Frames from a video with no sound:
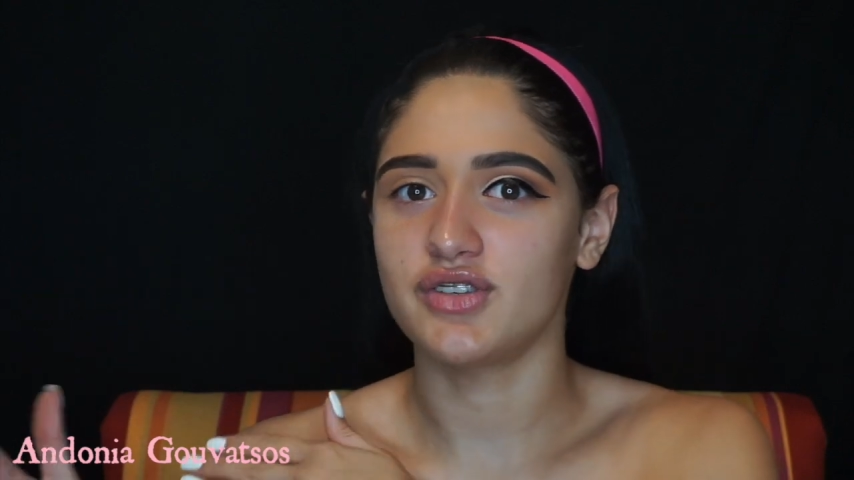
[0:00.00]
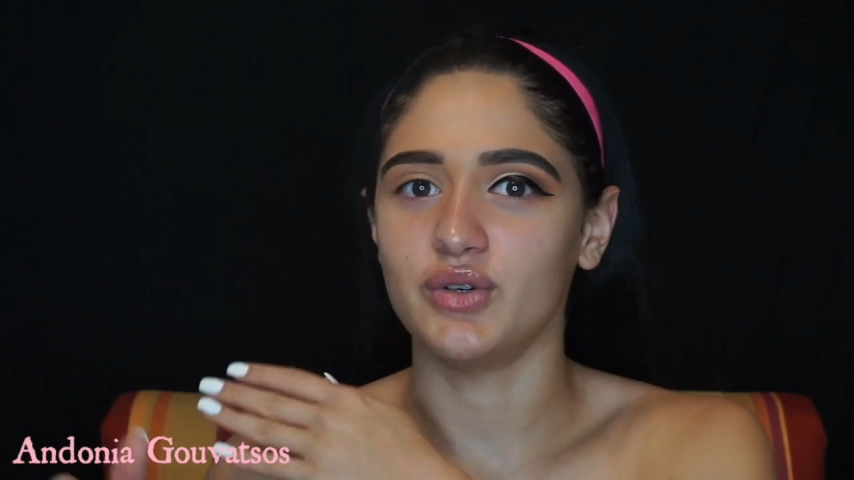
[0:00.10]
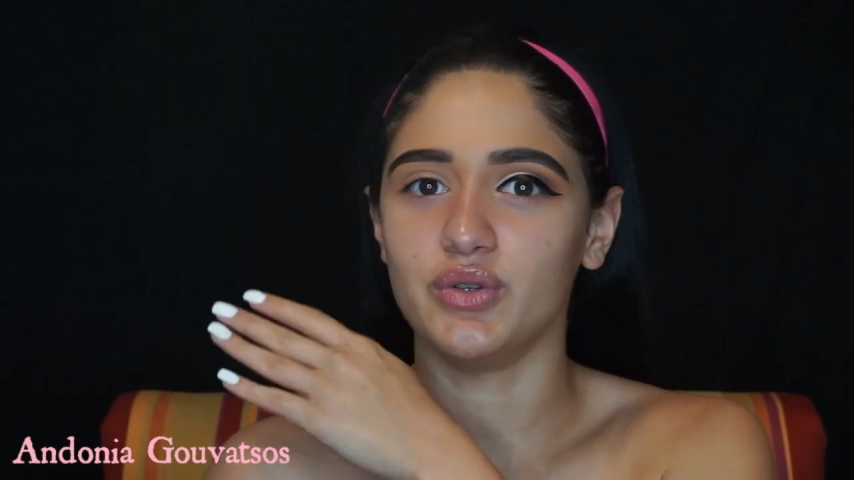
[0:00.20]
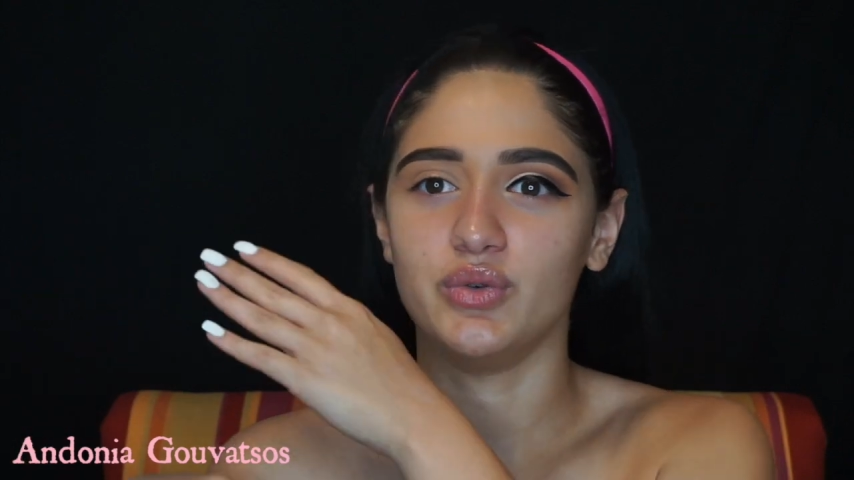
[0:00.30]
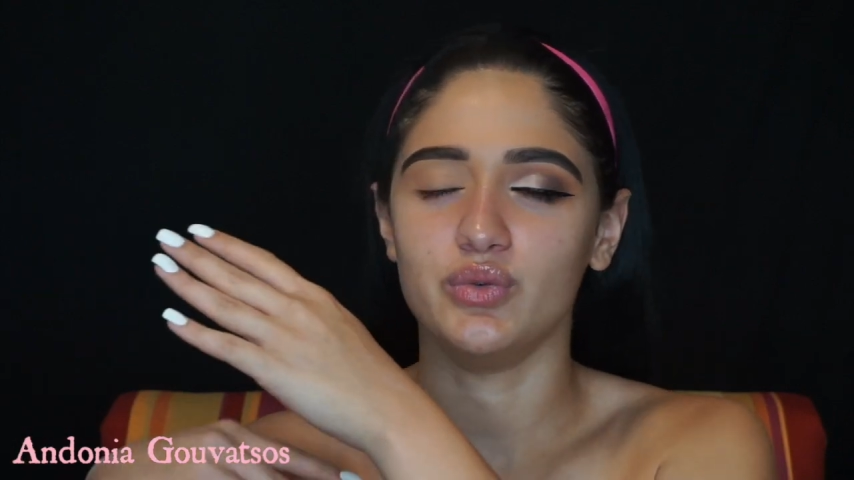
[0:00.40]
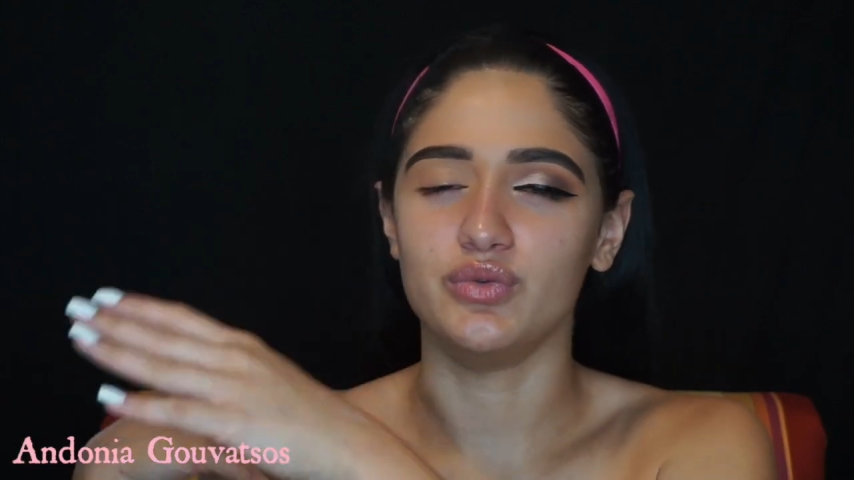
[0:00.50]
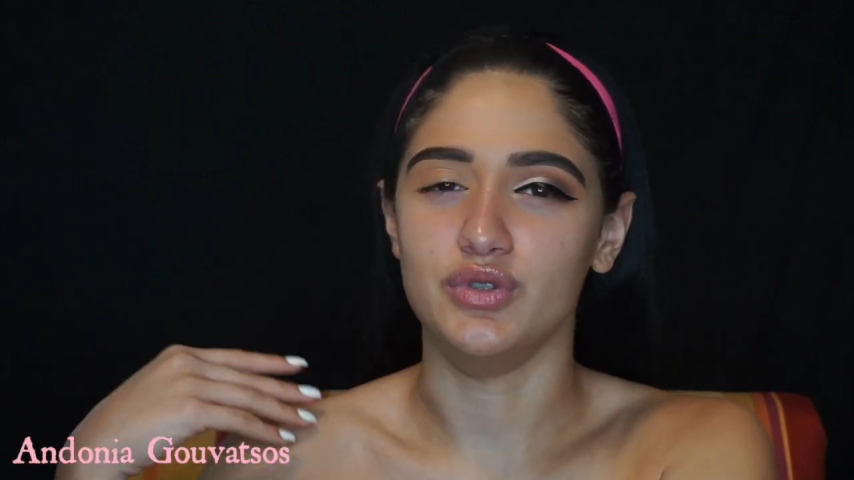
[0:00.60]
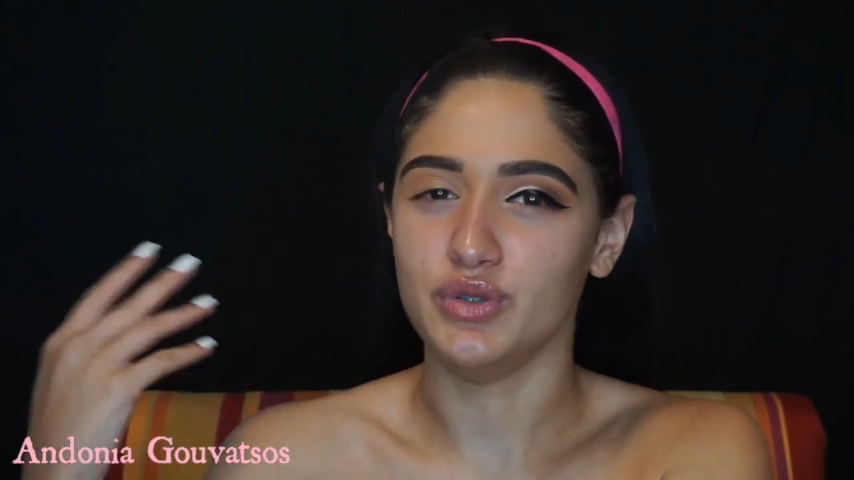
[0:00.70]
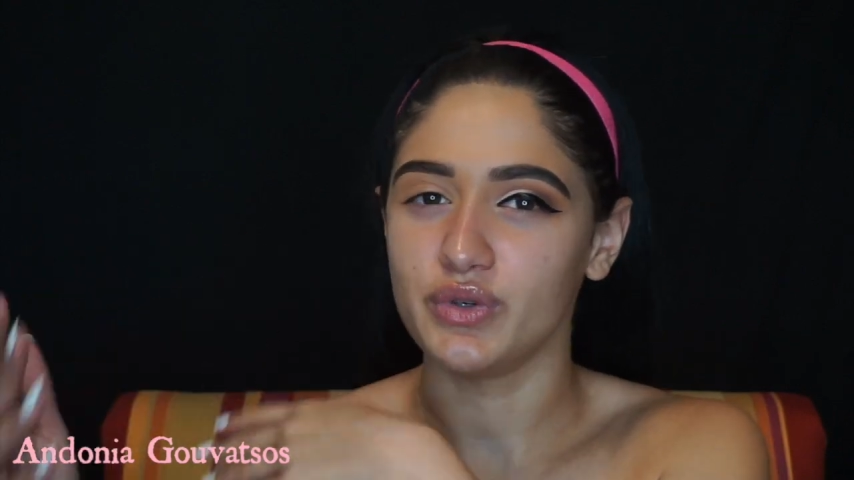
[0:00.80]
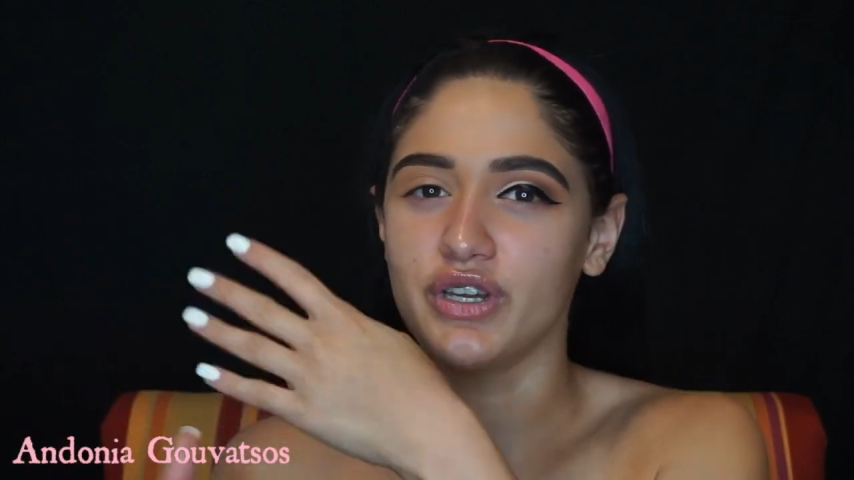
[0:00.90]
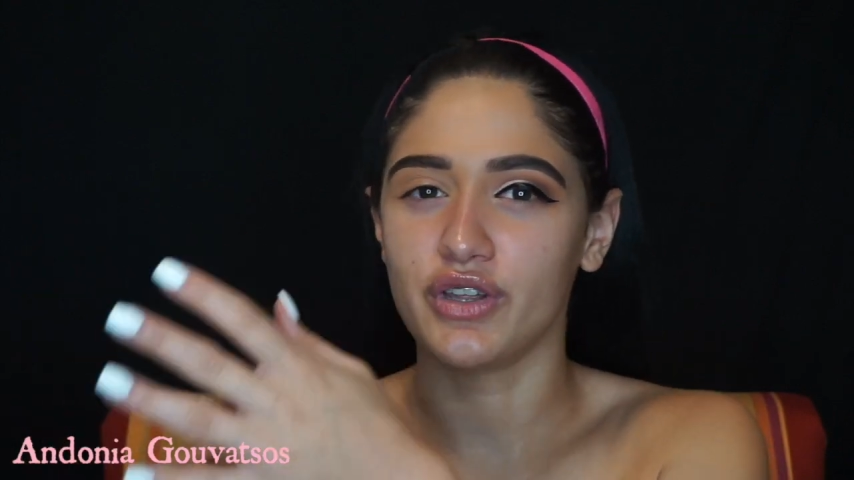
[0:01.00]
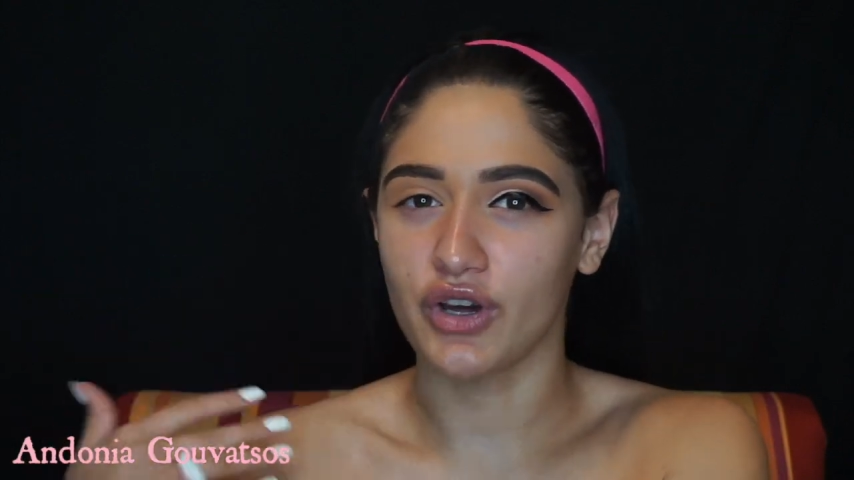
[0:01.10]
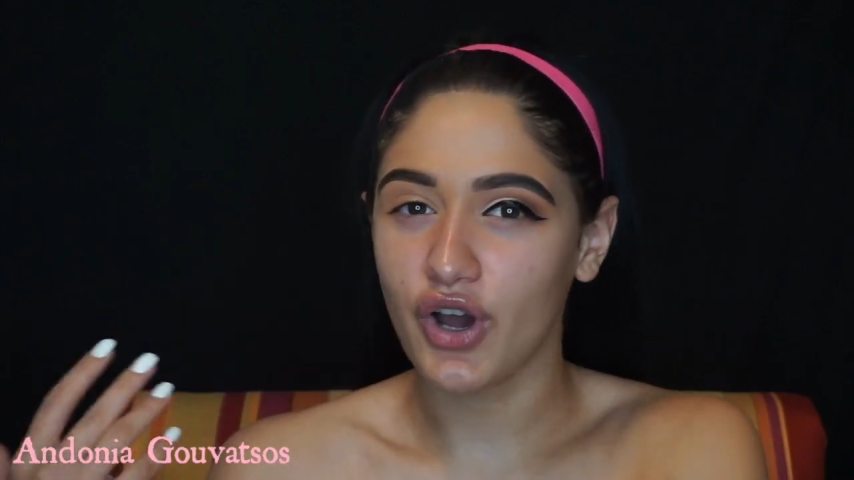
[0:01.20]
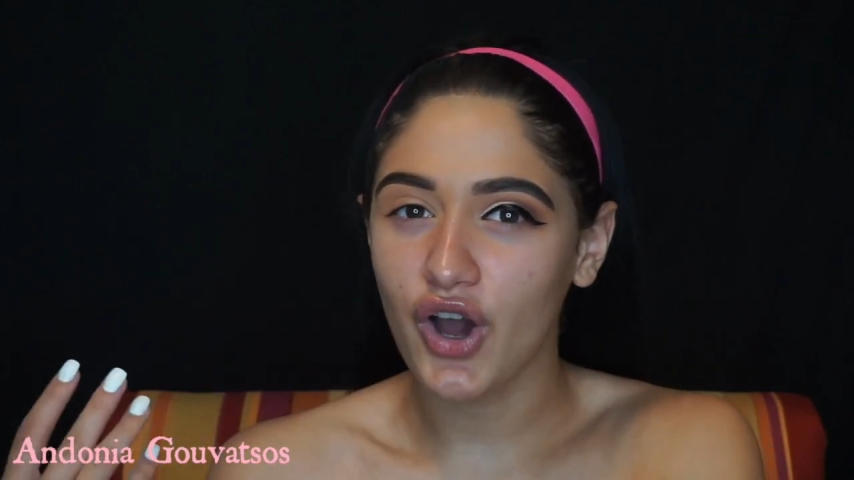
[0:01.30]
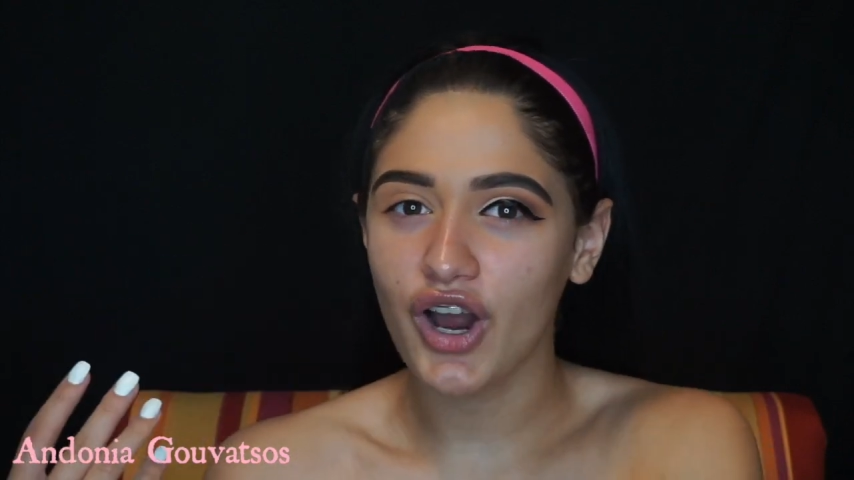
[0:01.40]
so you do hear the
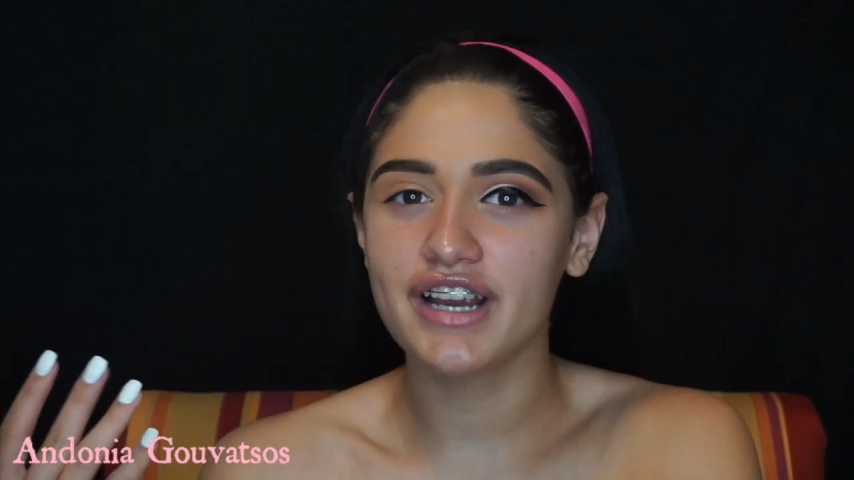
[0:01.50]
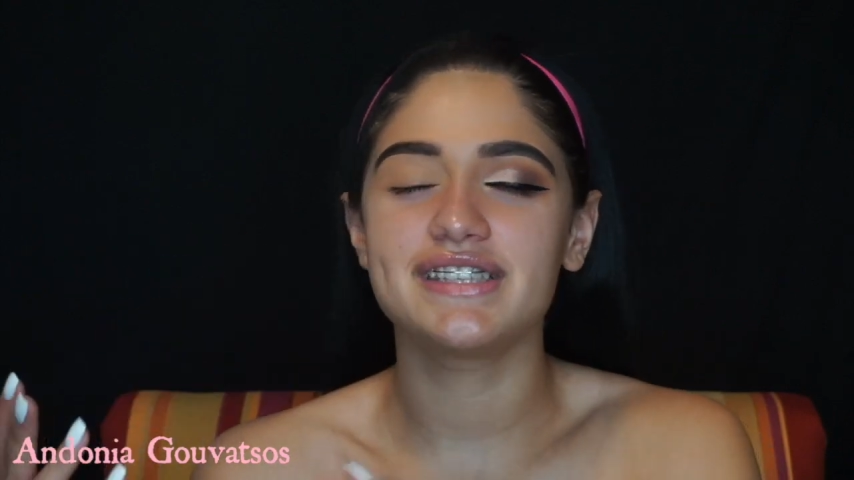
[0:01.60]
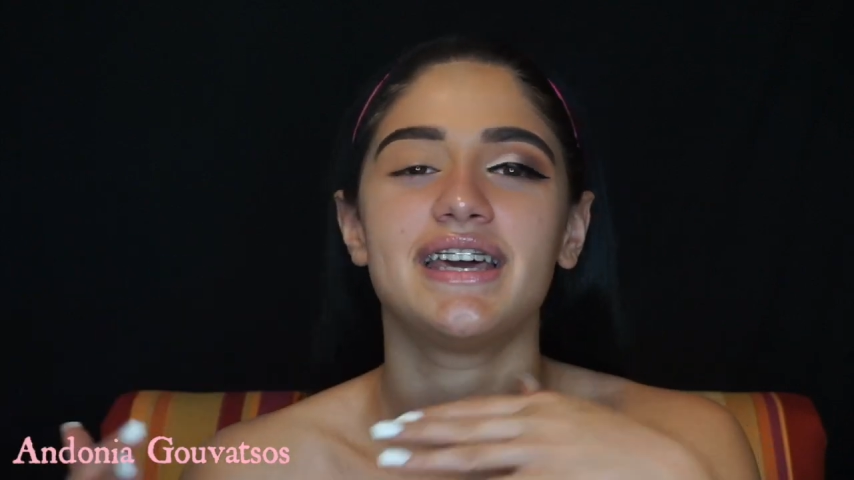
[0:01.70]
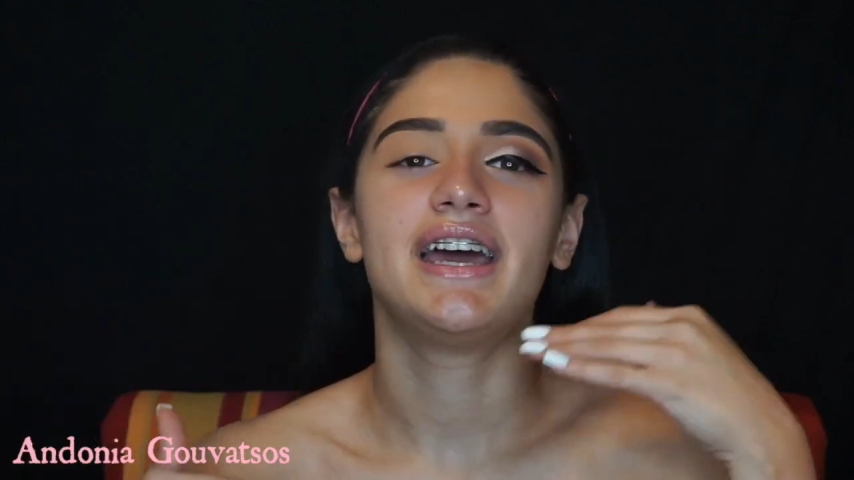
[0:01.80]
cars,